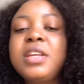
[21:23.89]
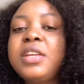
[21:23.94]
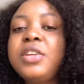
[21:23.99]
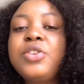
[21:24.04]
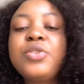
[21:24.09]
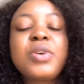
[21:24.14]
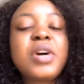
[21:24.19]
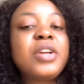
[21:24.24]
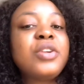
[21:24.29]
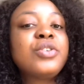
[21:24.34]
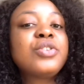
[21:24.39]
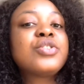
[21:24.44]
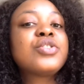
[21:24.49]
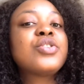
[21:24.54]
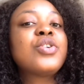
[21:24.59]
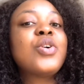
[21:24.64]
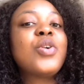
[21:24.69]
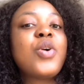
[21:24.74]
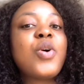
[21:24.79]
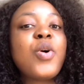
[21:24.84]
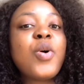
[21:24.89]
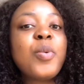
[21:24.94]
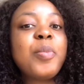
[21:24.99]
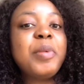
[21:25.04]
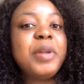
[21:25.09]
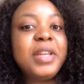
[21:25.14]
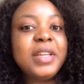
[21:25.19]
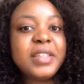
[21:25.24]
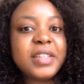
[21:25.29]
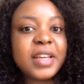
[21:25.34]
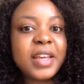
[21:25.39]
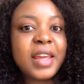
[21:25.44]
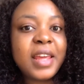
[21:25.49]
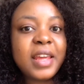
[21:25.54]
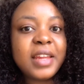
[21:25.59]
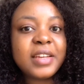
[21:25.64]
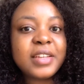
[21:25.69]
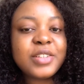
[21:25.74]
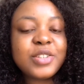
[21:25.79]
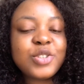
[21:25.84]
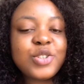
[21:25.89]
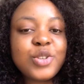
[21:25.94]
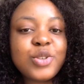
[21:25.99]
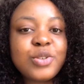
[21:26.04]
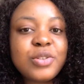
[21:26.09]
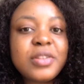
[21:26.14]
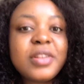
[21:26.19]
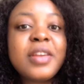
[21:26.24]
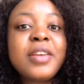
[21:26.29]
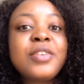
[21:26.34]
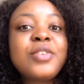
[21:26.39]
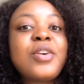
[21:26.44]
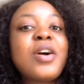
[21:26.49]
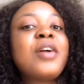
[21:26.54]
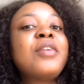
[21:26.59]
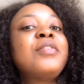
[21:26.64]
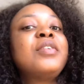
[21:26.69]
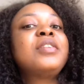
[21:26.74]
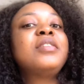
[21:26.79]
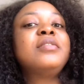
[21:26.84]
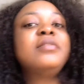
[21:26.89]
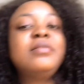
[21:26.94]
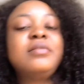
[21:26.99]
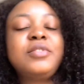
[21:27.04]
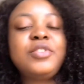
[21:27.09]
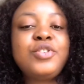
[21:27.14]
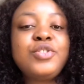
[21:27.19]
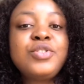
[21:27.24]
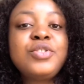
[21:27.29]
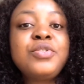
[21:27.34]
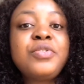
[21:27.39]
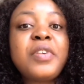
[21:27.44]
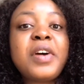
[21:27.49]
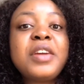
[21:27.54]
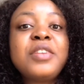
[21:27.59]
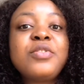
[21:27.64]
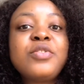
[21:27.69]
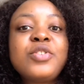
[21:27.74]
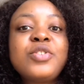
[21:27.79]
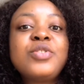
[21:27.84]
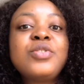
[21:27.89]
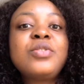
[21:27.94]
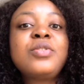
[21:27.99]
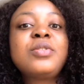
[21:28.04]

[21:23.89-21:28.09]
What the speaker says: you cannot open it again. So there you have it, huge fine for you.